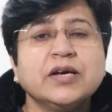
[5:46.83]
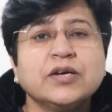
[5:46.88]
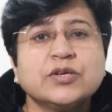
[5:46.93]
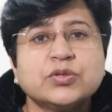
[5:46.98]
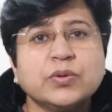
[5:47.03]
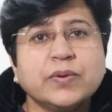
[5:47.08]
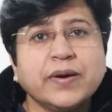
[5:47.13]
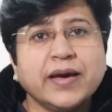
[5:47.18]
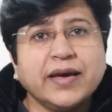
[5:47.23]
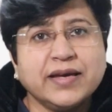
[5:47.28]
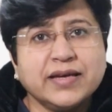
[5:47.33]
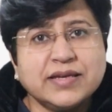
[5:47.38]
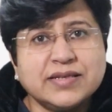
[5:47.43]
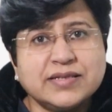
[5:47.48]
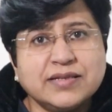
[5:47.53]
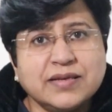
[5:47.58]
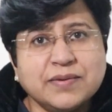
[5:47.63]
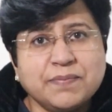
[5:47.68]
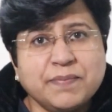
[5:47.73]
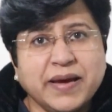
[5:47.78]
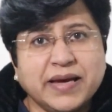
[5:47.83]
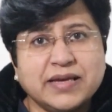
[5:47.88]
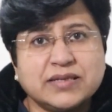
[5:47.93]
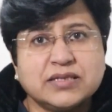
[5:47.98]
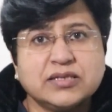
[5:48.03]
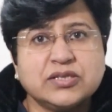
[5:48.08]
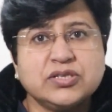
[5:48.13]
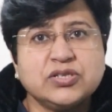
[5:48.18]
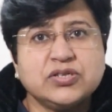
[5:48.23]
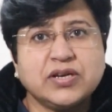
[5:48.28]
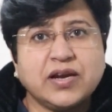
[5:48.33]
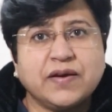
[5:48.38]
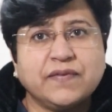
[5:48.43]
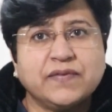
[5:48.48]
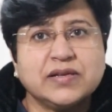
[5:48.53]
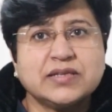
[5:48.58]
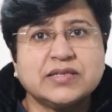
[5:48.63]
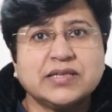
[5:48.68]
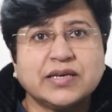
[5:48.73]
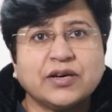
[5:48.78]
So as the message
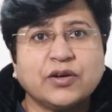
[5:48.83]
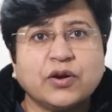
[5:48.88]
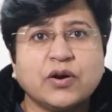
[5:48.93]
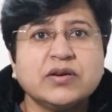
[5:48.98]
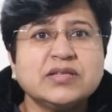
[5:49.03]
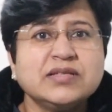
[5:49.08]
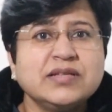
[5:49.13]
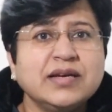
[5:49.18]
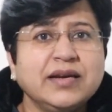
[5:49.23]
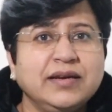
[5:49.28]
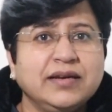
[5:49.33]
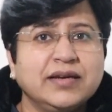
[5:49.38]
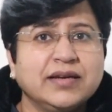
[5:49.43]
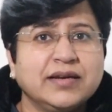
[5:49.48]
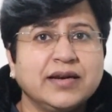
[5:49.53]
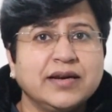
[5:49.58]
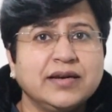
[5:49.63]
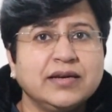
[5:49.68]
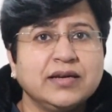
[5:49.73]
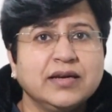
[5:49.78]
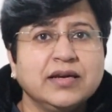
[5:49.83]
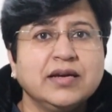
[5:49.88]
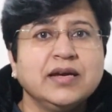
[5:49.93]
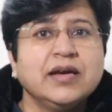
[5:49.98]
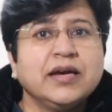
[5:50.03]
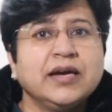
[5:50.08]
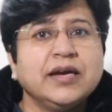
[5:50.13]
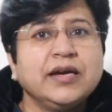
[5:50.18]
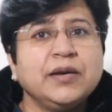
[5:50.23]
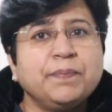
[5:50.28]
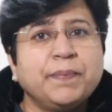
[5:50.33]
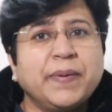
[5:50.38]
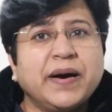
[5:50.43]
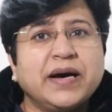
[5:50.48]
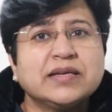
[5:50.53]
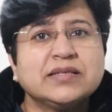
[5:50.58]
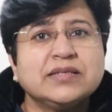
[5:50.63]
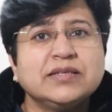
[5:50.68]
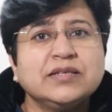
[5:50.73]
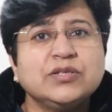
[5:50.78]
travels across the internet, it
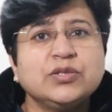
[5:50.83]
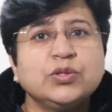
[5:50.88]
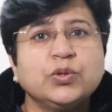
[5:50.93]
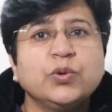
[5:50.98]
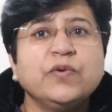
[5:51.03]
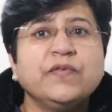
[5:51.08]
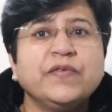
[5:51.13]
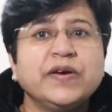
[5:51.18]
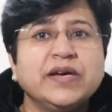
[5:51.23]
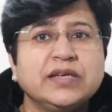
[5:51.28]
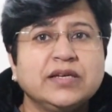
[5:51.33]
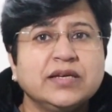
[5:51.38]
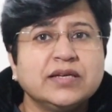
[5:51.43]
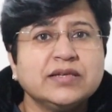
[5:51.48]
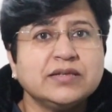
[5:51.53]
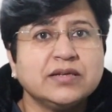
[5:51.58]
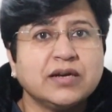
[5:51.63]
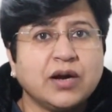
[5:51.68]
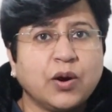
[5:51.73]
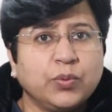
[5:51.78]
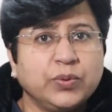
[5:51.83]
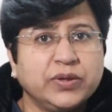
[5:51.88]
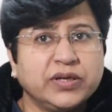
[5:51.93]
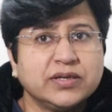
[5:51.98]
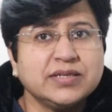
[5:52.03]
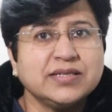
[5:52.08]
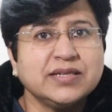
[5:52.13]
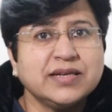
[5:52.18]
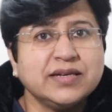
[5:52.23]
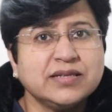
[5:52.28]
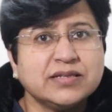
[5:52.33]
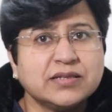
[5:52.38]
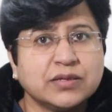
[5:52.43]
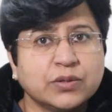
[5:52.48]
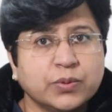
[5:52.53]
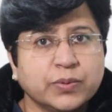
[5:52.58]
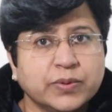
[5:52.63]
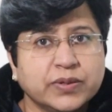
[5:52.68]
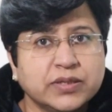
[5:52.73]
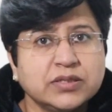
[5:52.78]
passes through various routers and
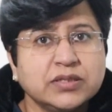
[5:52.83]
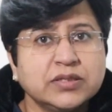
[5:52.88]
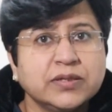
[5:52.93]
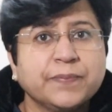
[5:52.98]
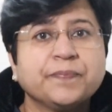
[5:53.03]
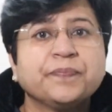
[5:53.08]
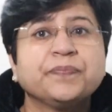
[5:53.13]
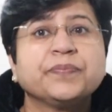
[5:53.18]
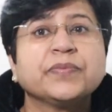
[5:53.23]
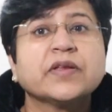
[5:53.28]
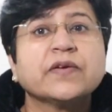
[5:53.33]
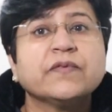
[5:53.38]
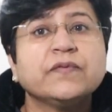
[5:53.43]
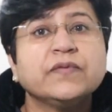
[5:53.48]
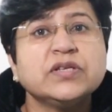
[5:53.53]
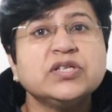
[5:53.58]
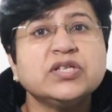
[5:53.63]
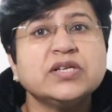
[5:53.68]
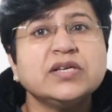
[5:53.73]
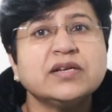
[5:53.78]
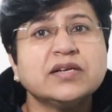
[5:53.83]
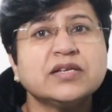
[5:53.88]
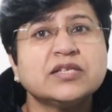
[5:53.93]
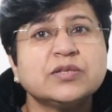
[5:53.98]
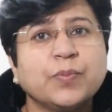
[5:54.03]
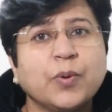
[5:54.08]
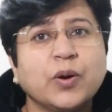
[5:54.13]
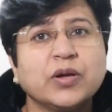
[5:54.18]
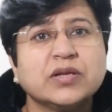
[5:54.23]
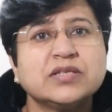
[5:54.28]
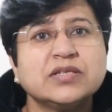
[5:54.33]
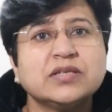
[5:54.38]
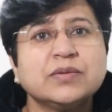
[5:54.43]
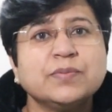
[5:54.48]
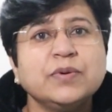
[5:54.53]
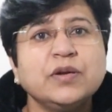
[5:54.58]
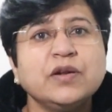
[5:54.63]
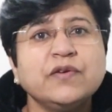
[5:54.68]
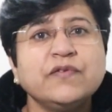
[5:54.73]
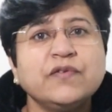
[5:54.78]
servers, which are
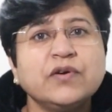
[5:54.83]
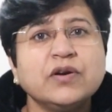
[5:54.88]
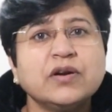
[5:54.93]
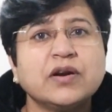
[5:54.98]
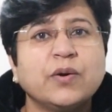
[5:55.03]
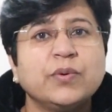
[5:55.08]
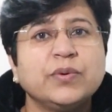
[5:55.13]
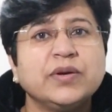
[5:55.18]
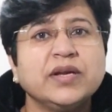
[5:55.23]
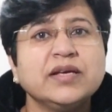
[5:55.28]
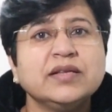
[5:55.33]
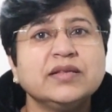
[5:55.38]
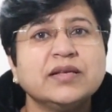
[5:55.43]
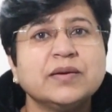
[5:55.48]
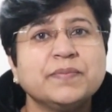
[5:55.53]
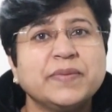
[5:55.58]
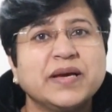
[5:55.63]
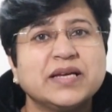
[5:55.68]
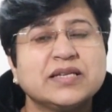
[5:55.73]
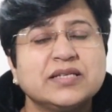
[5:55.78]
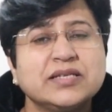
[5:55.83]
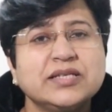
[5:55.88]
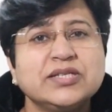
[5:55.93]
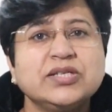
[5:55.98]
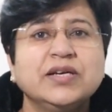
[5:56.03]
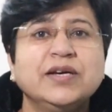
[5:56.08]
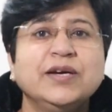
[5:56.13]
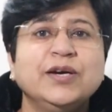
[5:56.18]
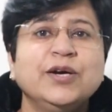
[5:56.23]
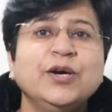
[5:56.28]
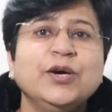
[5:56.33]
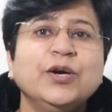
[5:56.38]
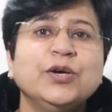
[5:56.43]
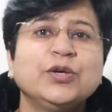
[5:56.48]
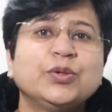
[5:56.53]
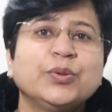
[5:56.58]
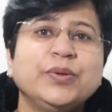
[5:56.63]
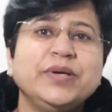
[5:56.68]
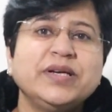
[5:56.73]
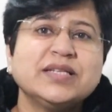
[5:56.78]
responsible for routing the message
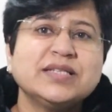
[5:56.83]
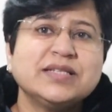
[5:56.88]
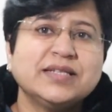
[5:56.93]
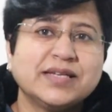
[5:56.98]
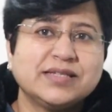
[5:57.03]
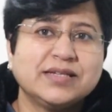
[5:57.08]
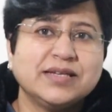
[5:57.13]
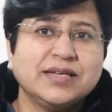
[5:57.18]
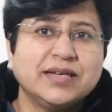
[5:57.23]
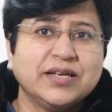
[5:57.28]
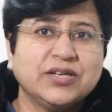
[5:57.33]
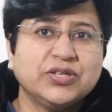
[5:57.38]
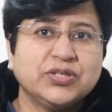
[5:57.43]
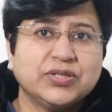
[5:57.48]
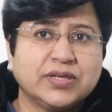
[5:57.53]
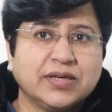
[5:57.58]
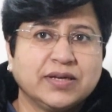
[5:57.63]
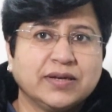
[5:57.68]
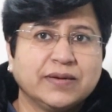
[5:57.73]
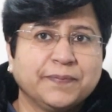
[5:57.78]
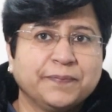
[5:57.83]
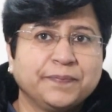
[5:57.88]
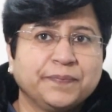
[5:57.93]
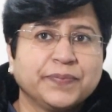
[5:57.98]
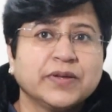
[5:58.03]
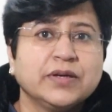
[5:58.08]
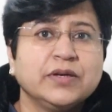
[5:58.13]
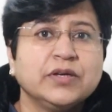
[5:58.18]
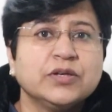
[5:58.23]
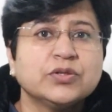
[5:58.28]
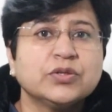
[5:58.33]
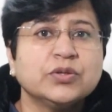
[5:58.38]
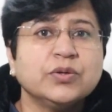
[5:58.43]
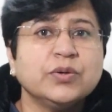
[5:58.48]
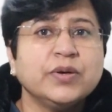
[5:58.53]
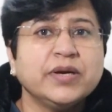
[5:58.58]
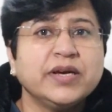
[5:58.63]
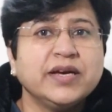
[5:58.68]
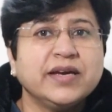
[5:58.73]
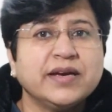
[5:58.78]
to its destination.
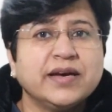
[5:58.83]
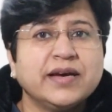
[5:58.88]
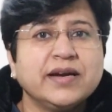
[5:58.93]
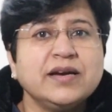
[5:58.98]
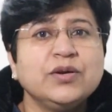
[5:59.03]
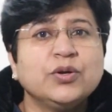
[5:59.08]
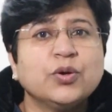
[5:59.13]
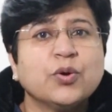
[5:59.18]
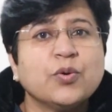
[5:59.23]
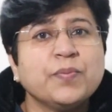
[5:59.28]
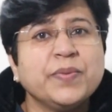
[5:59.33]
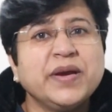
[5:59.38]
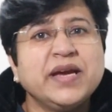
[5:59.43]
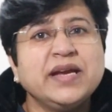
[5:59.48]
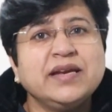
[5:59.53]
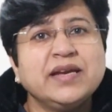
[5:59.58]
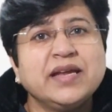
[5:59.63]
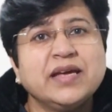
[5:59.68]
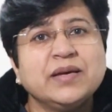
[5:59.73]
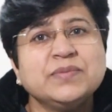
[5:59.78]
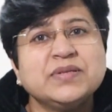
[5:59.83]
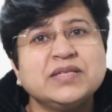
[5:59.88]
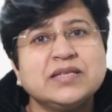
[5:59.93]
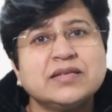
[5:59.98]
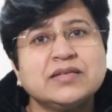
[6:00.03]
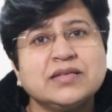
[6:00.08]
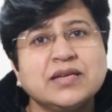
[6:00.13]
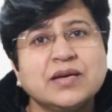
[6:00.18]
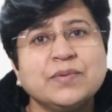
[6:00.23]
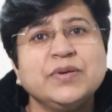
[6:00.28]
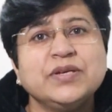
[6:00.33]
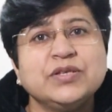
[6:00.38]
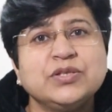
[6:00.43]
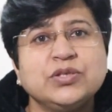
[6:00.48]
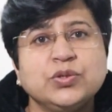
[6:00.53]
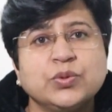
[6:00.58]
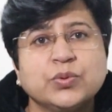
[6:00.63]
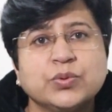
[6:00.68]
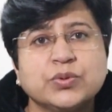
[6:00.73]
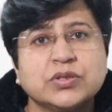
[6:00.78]
So here domain name system
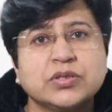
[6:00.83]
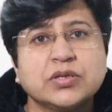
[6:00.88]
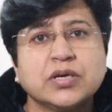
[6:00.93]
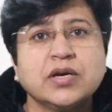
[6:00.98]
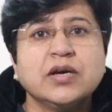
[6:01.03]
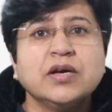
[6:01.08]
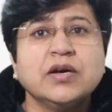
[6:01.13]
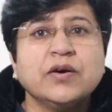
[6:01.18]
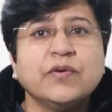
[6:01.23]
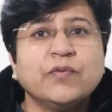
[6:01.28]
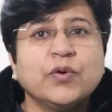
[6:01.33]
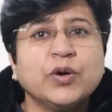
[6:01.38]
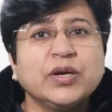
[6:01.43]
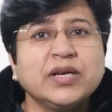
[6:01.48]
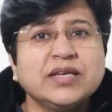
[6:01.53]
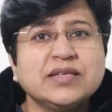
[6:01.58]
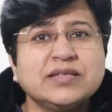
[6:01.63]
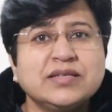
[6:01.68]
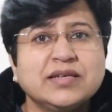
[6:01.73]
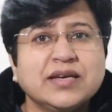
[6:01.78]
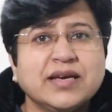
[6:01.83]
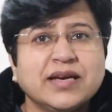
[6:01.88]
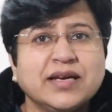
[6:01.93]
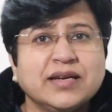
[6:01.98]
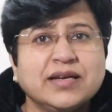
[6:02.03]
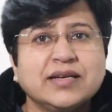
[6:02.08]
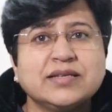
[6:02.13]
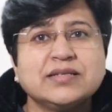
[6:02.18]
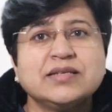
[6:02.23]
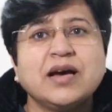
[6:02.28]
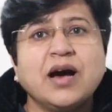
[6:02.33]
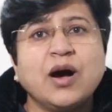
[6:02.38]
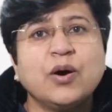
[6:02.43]
is used. What is DNS?